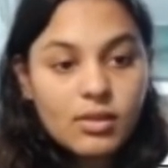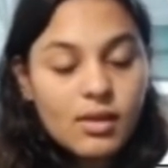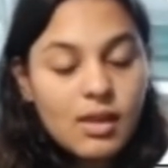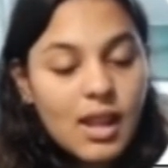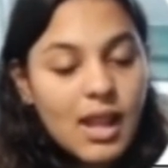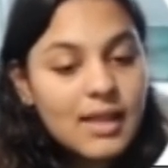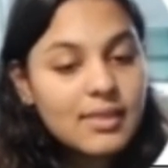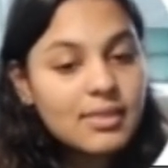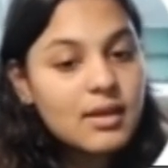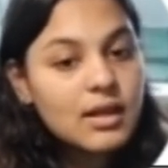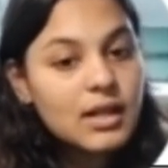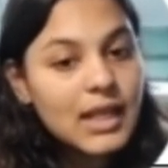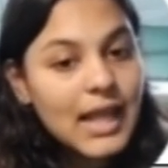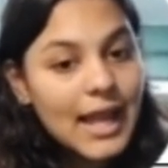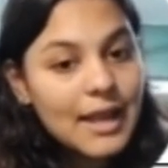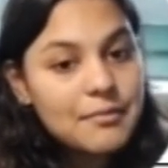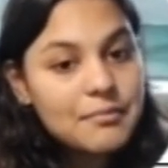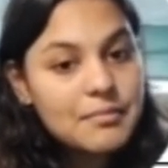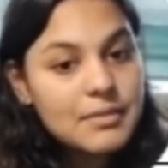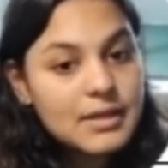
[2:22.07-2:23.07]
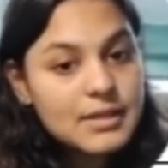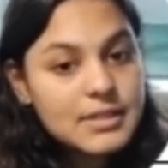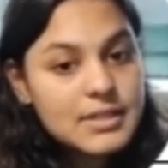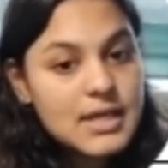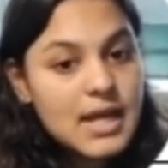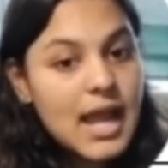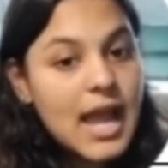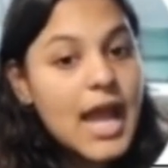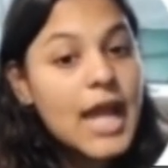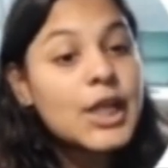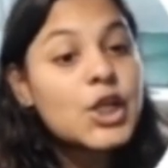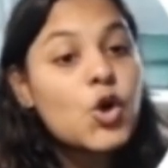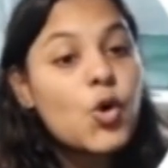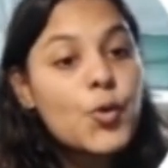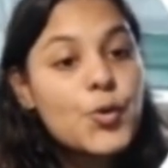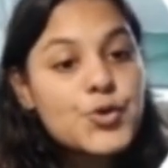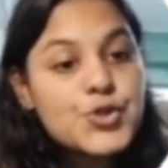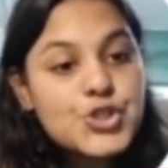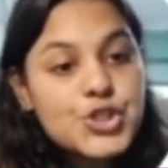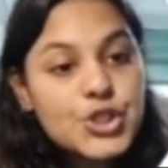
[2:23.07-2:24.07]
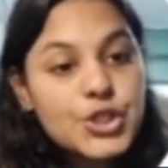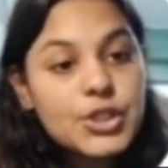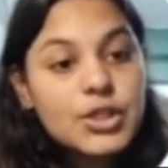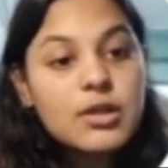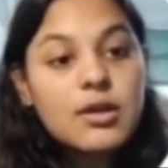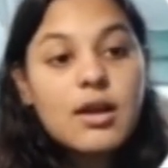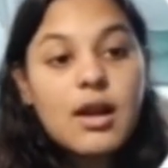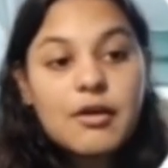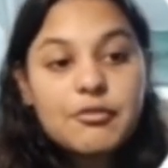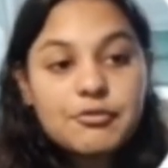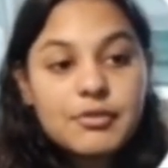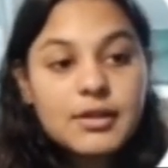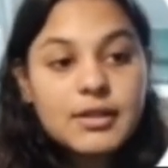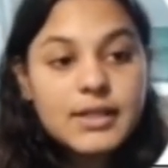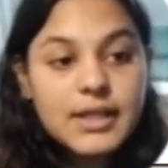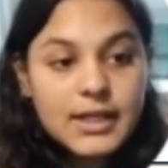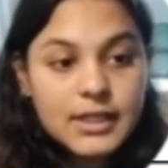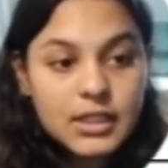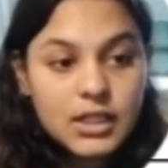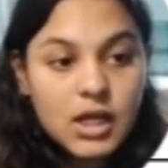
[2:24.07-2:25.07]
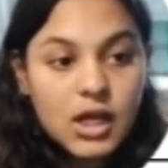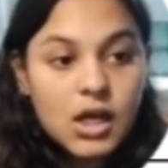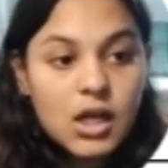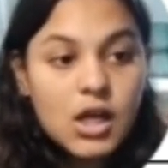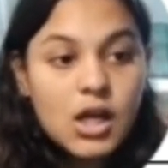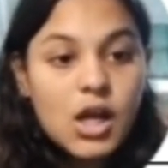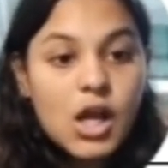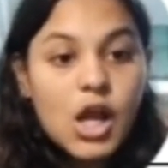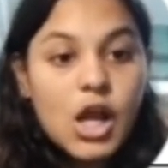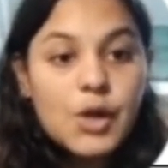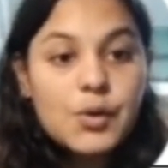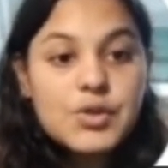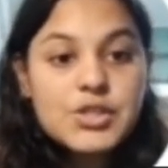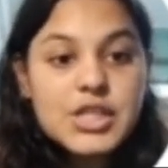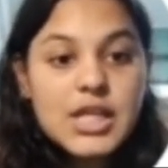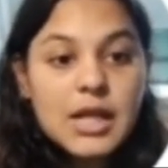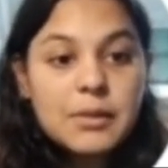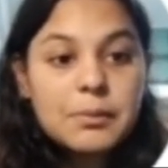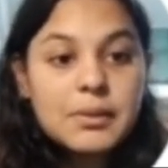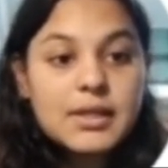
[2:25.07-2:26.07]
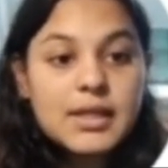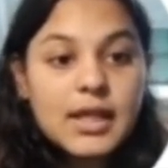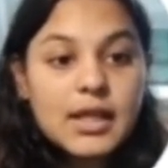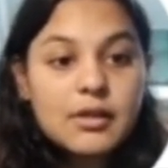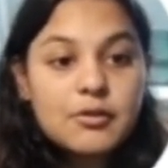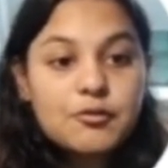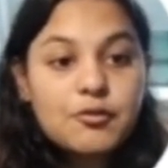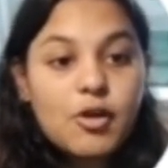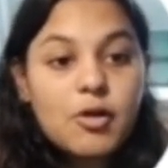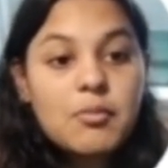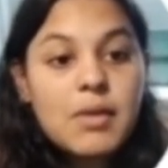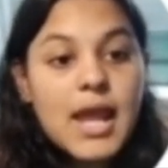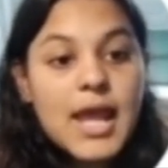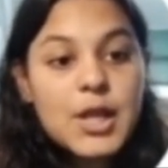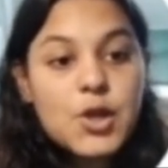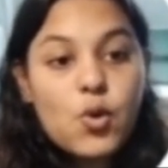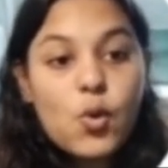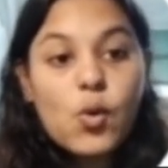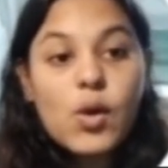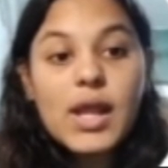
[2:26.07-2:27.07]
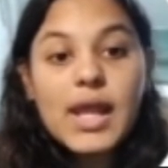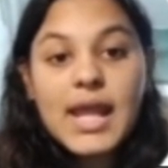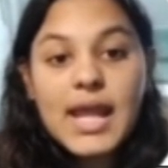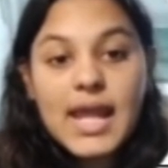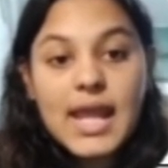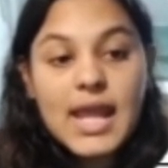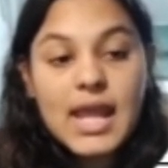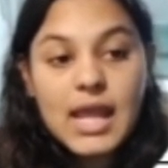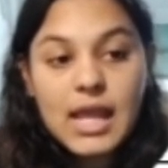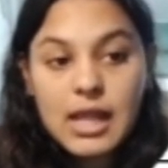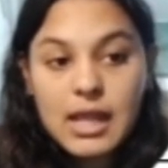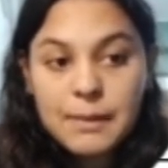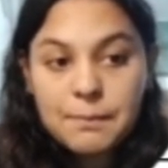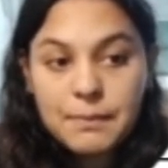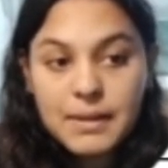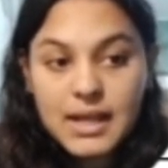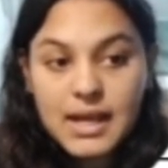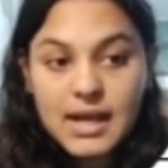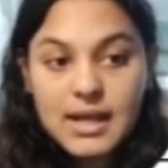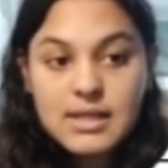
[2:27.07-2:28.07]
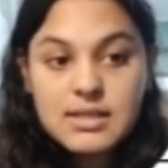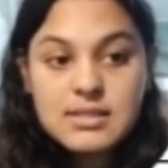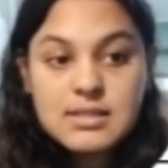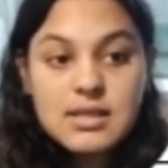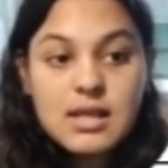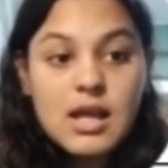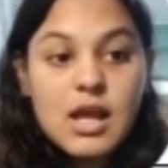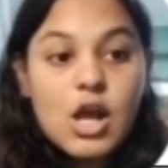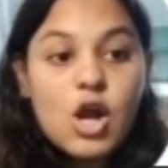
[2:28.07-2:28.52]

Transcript: and the climate and ocean graphic data, which can be taken from NOAA APIs,